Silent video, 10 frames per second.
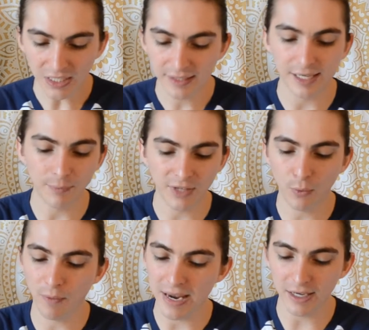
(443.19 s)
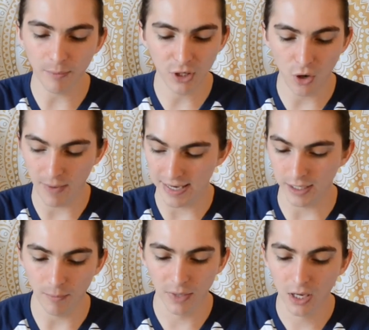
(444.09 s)
same thing with makeup and no
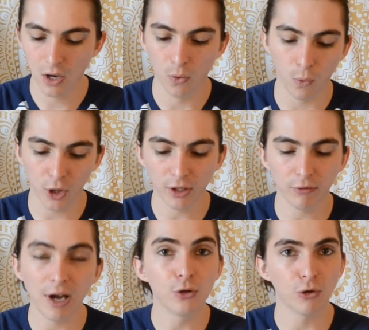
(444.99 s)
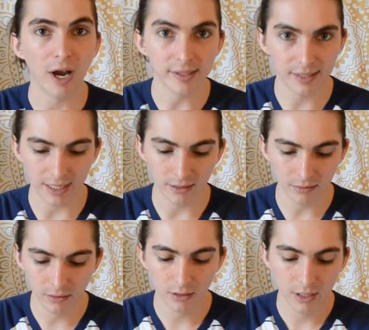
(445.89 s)
makeup, work it around dry skin,
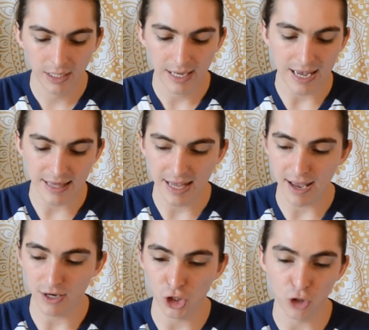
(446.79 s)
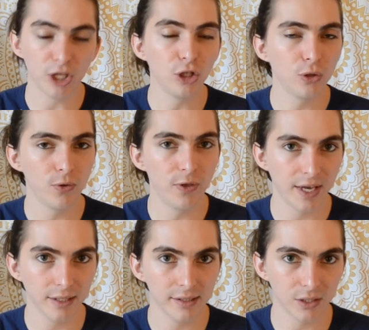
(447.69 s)
and then you can do two
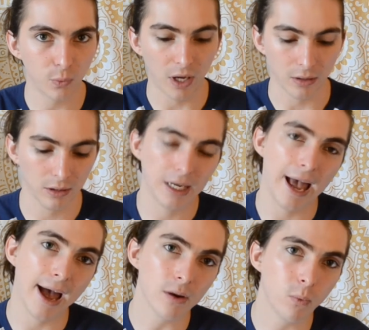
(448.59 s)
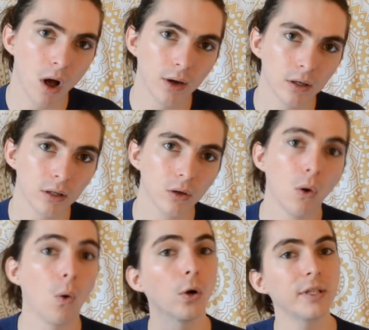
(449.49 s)
things as well. Add water
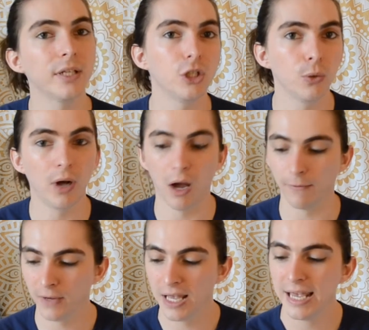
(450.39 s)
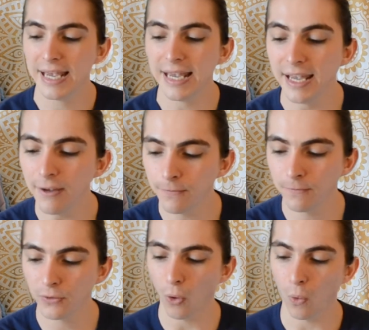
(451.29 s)
or tissue it off. If
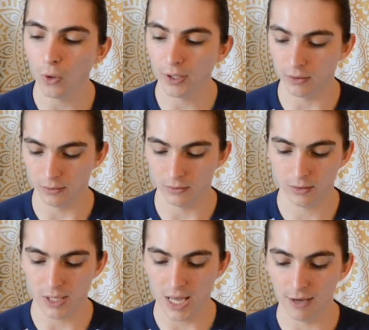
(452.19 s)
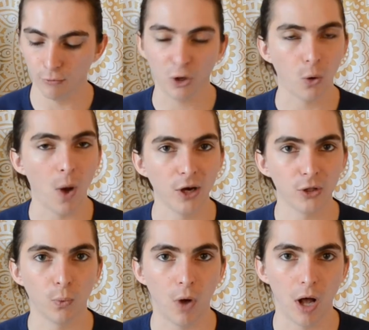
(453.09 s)
the oil
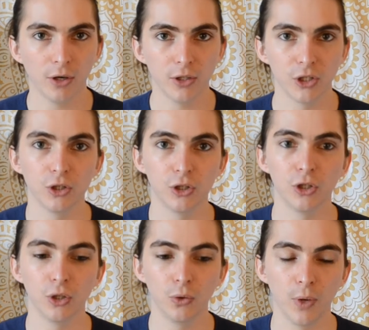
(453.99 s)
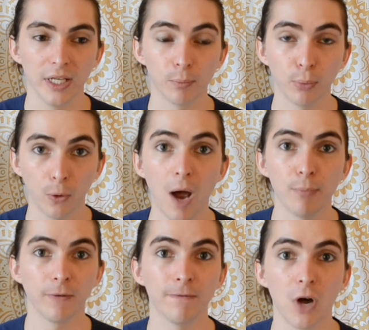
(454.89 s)
requires water to do its
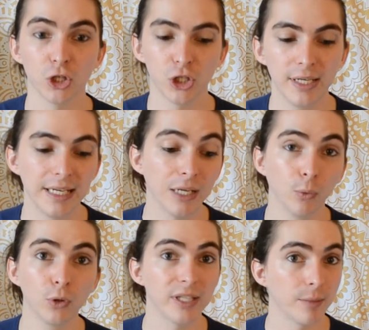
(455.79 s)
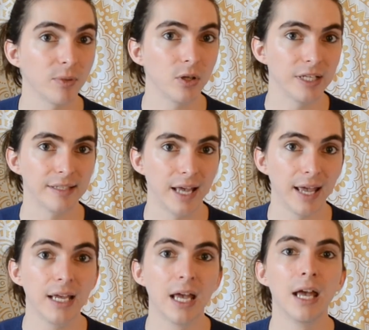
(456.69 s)
proper function, it will typically
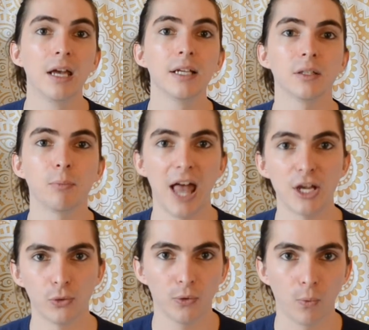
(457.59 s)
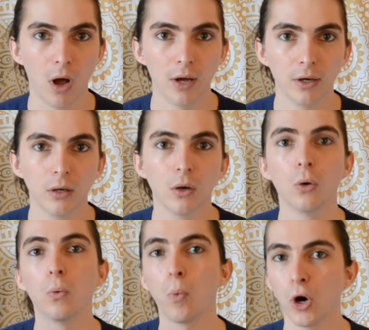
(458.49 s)
say splash with water,
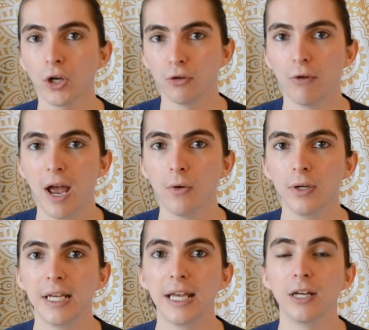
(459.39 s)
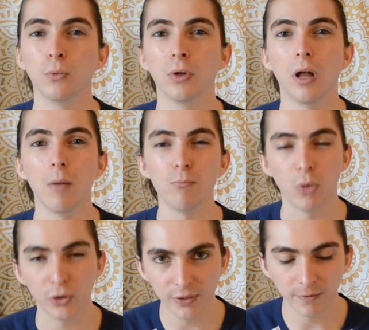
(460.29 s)
work it around, and it will
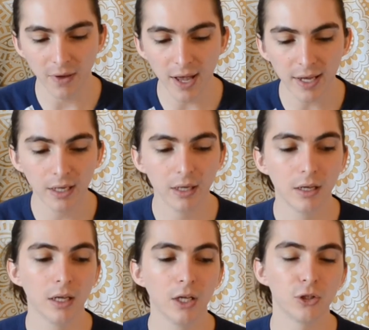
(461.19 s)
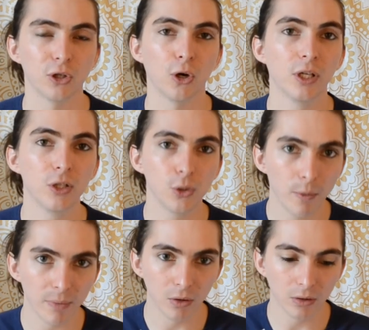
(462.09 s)
emulsify, turn into a
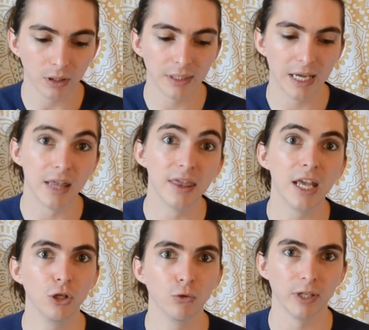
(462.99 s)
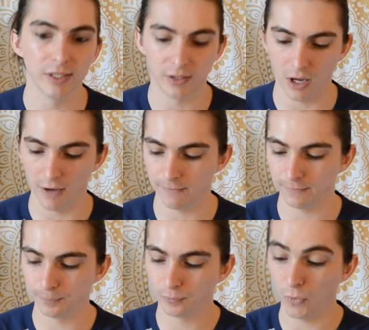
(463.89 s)
milk, and then you rinse it off.
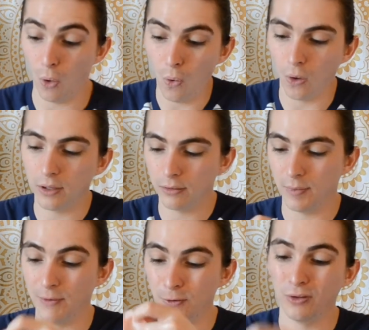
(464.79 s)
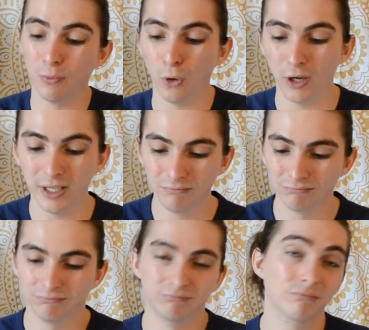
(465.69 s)
Or, if you're in the morning,
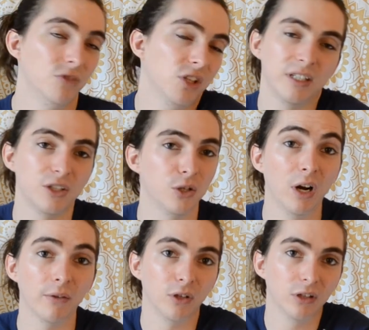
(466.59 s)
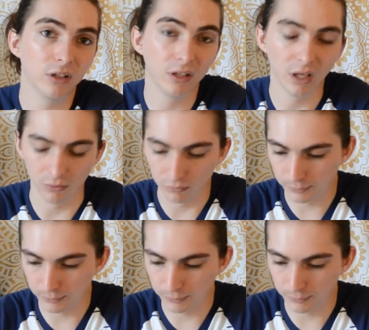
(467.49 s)
you just tissue it off and you're good to go.